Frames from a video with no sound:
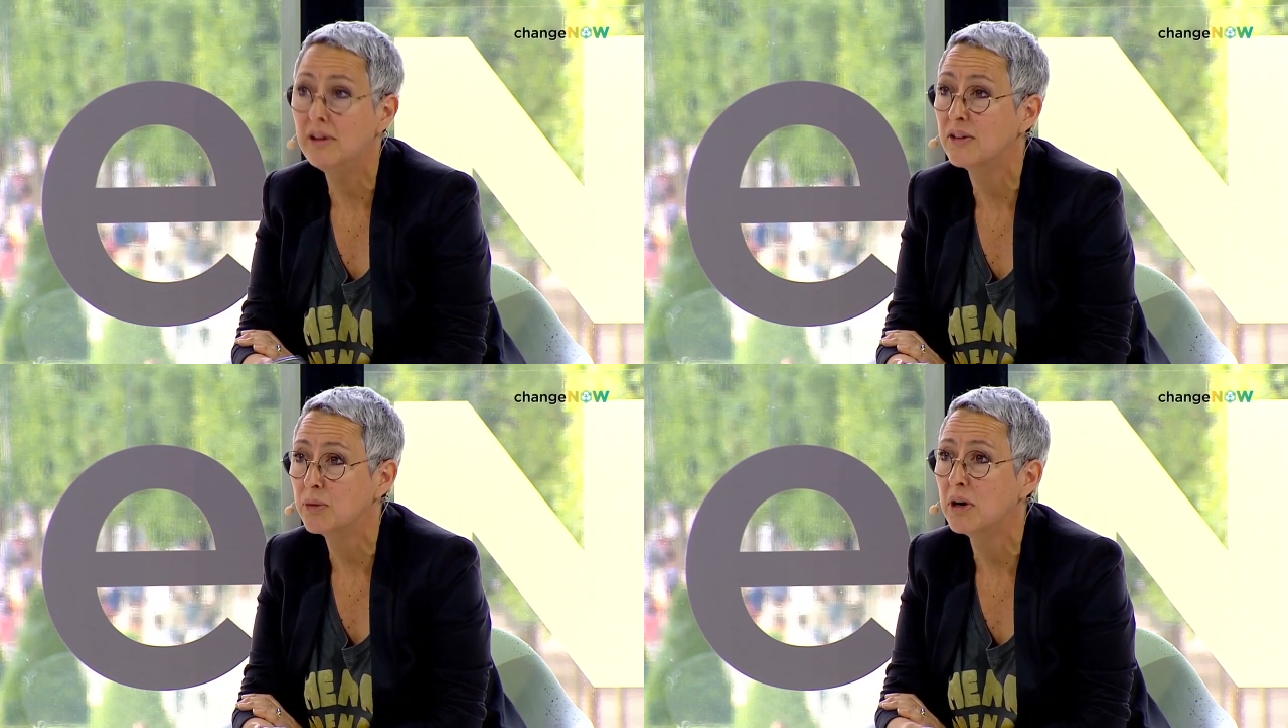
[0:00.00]

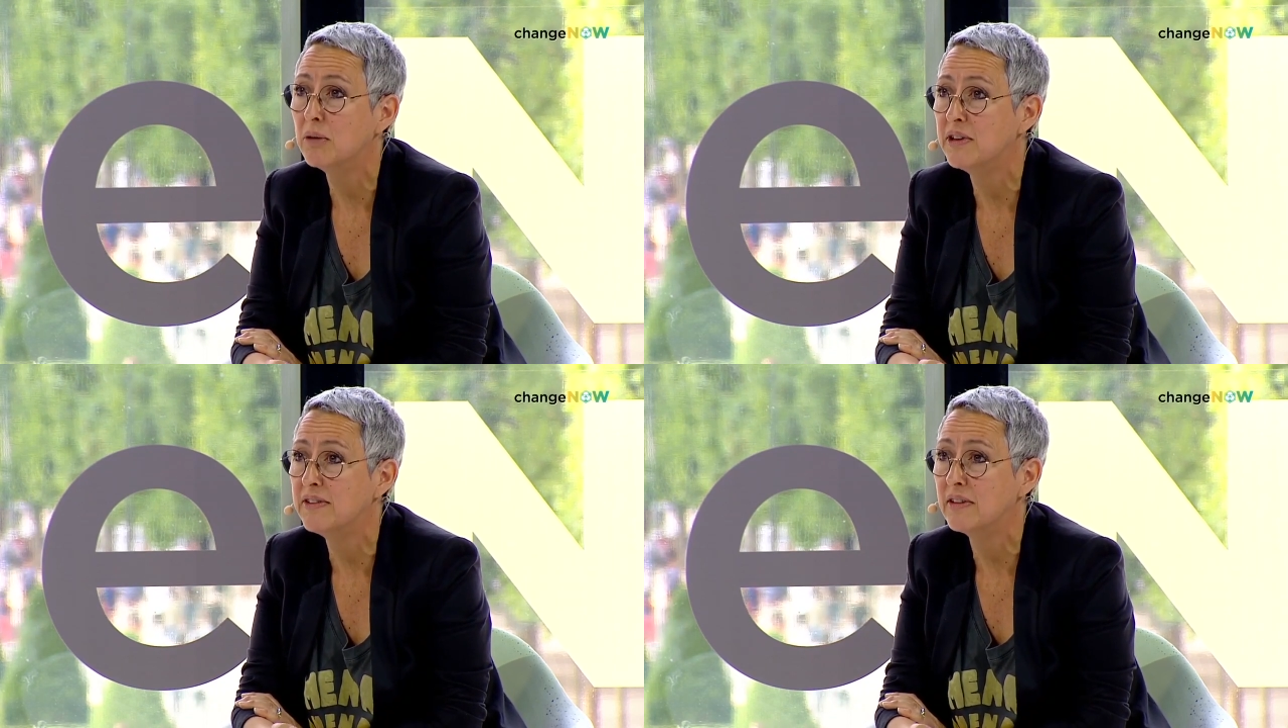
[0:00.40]
That's why
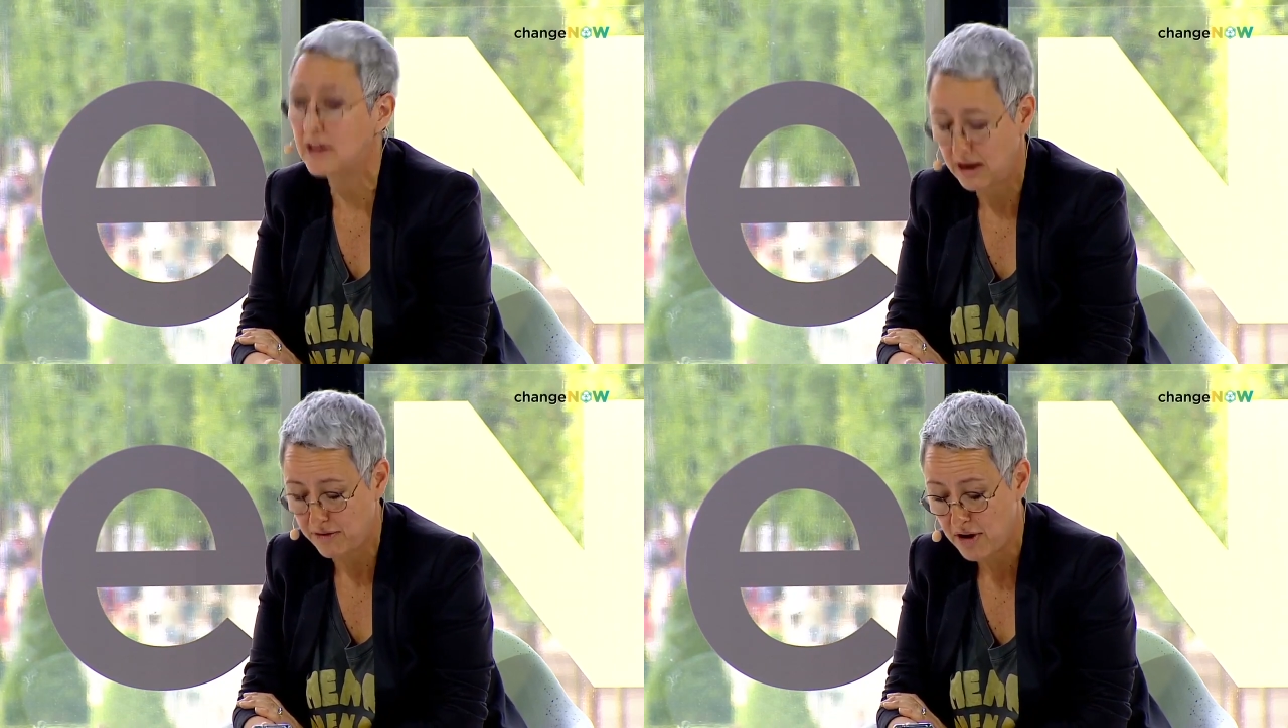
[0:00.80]
we still
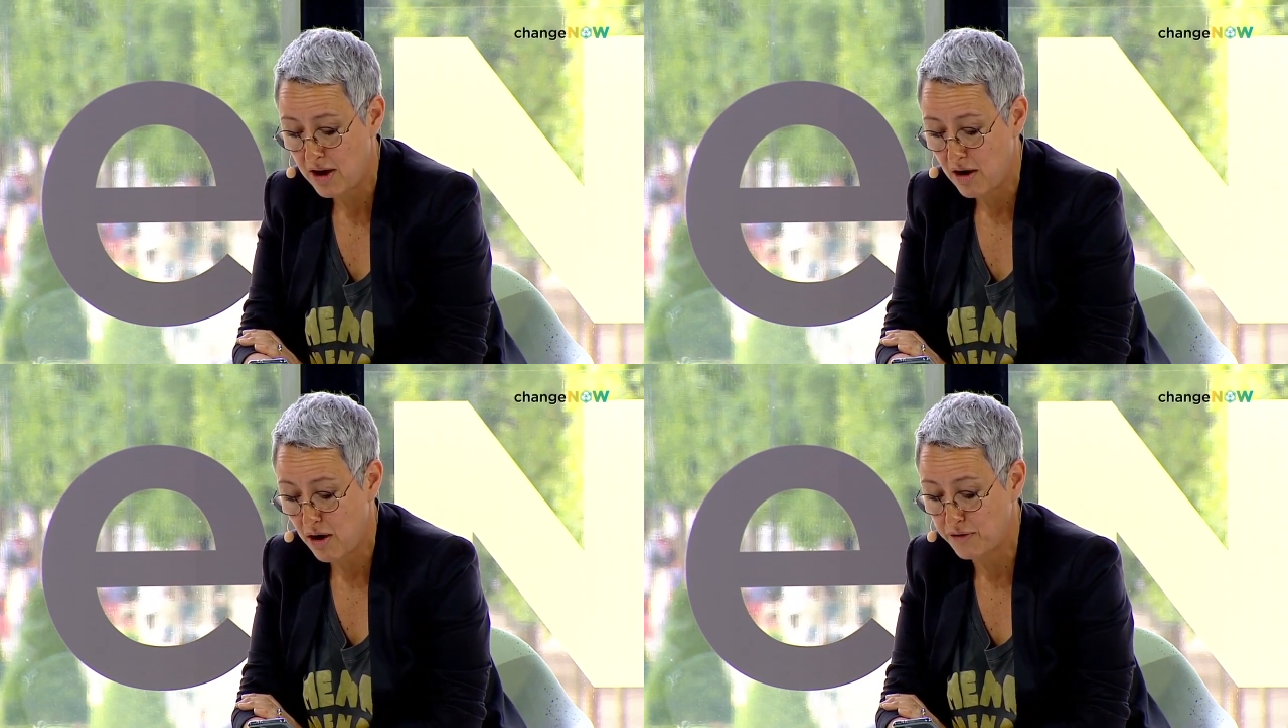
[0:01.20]
have
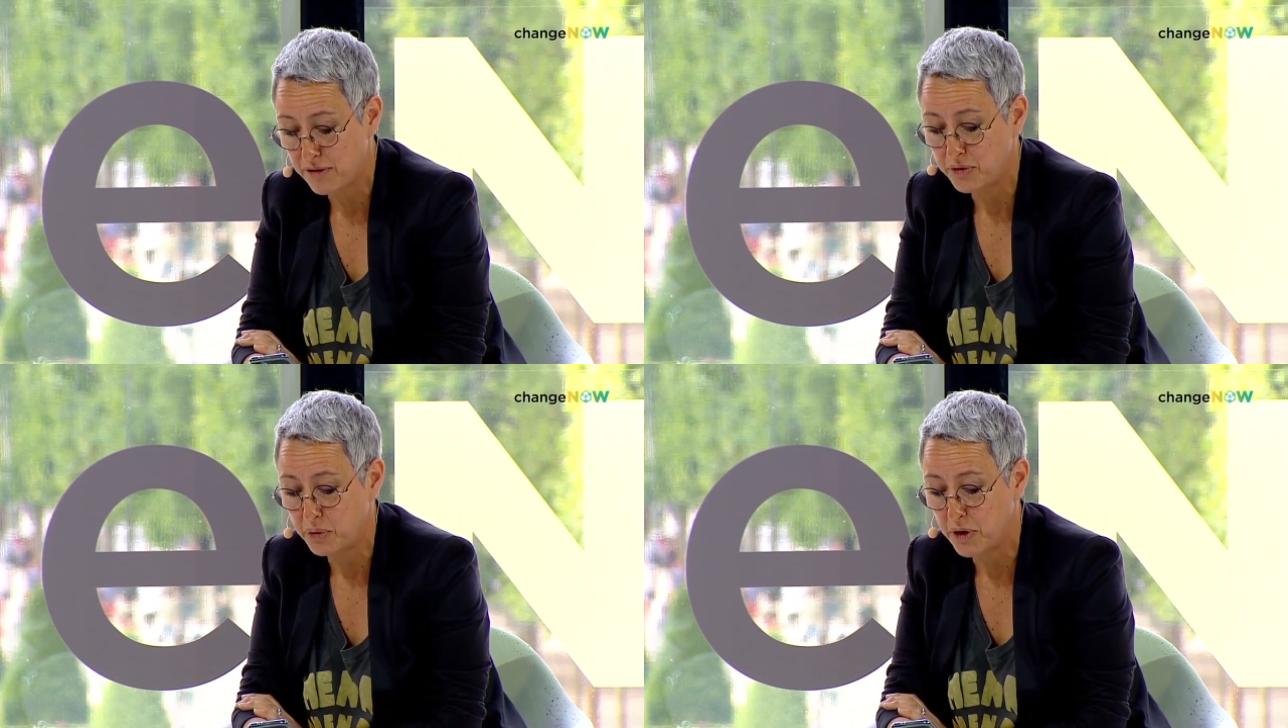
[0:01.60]
half
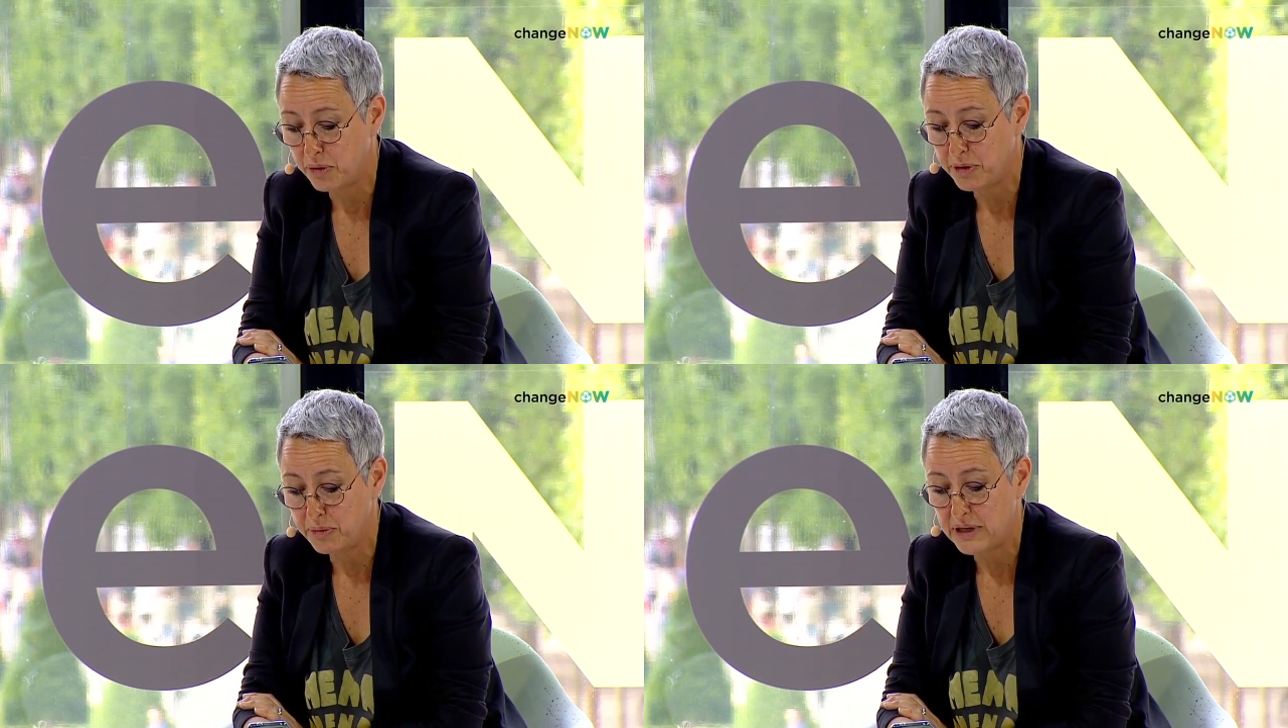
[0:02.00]
of the
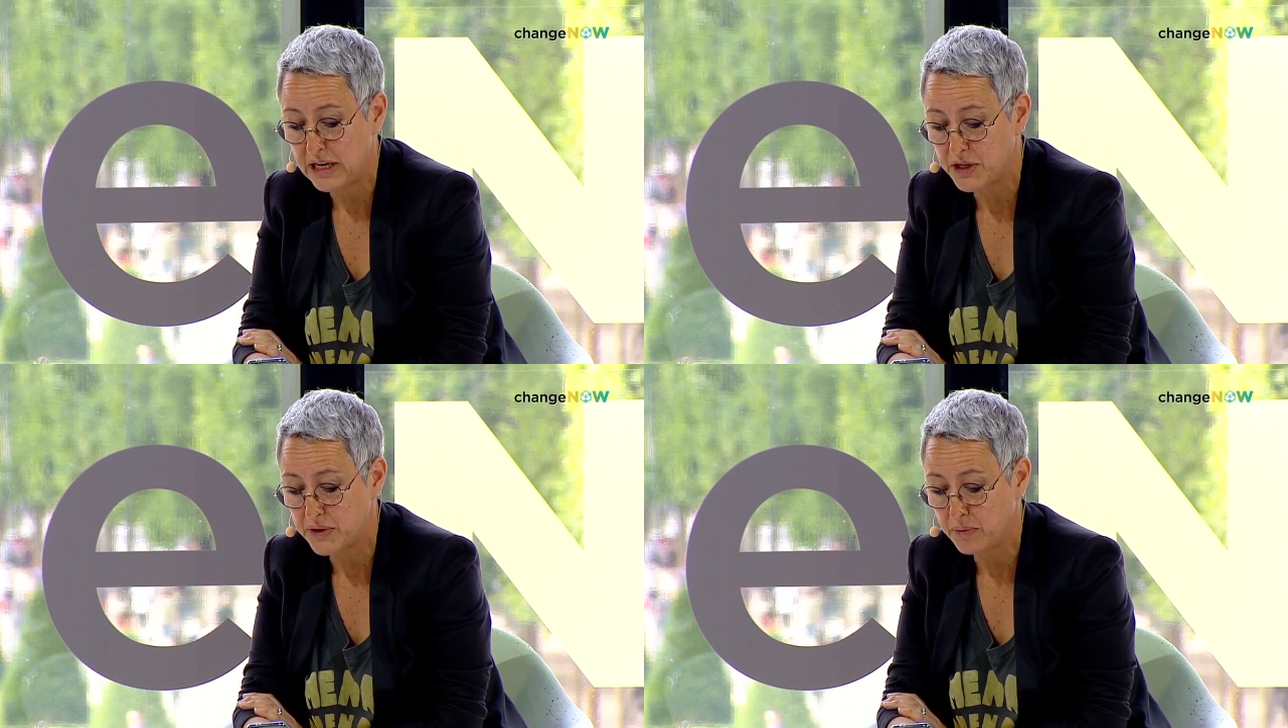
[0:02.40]
world
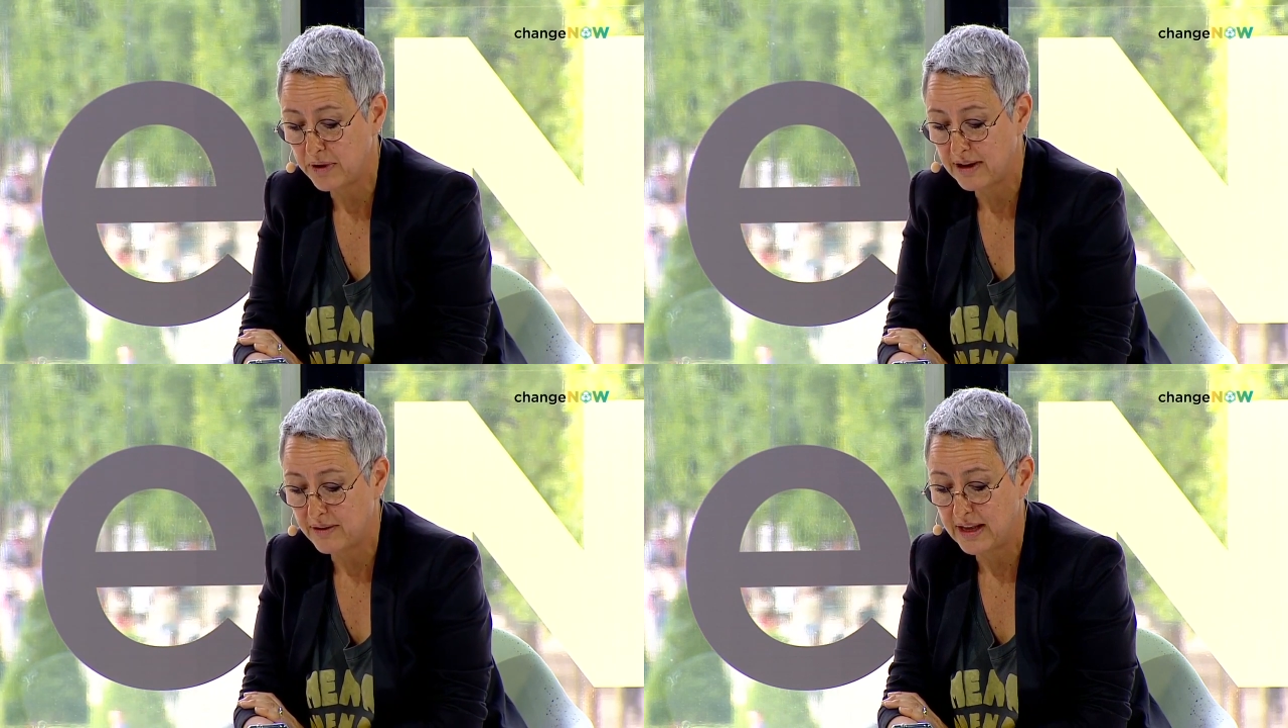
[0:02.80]
population
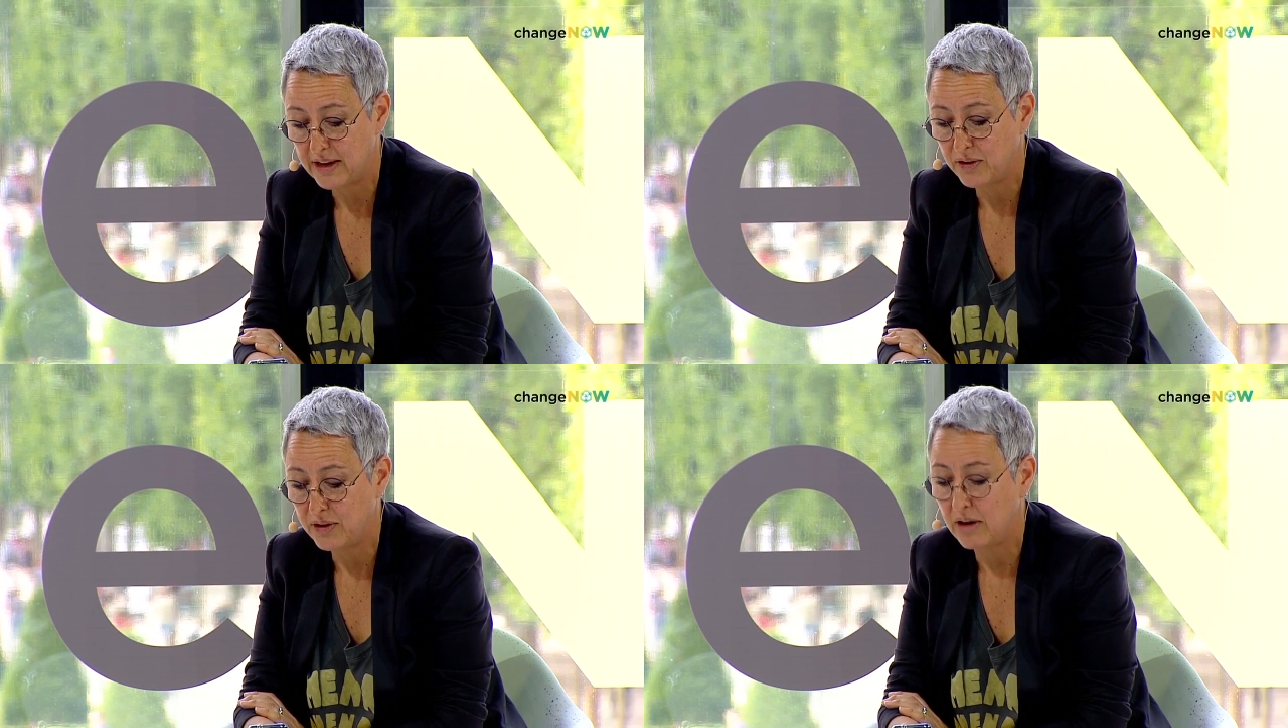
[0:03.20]
without
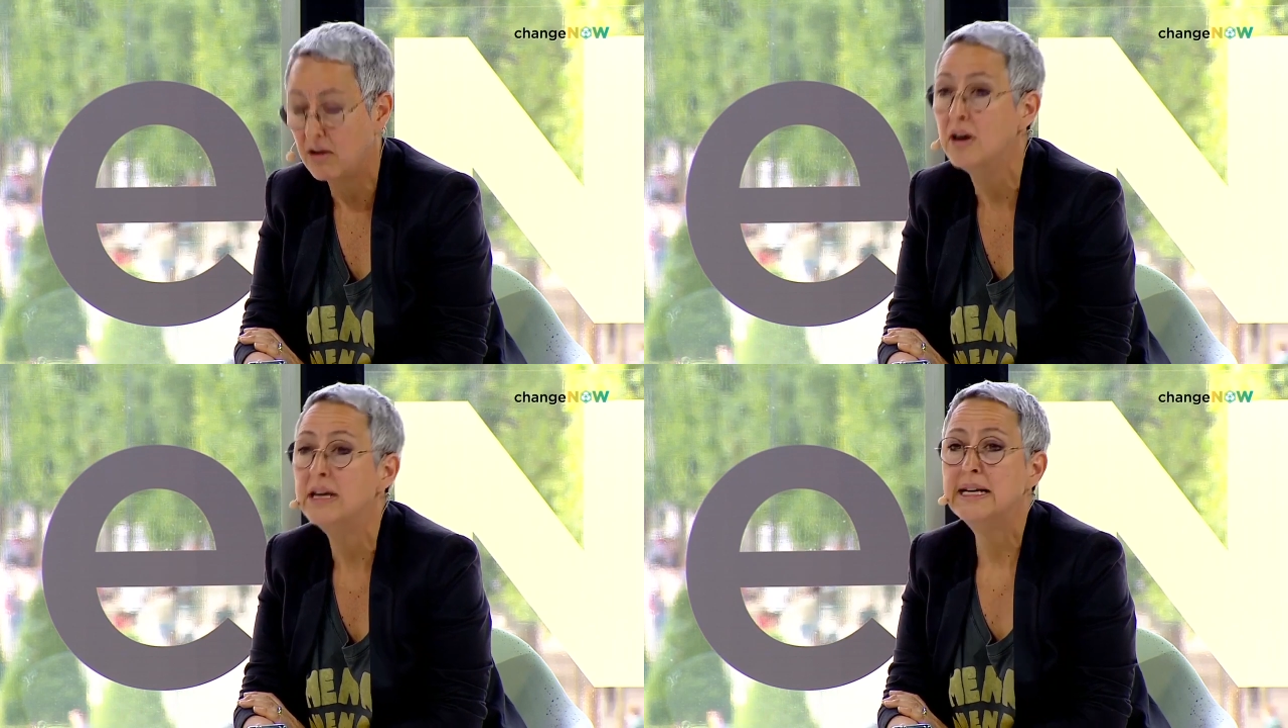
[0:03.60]
there. So there are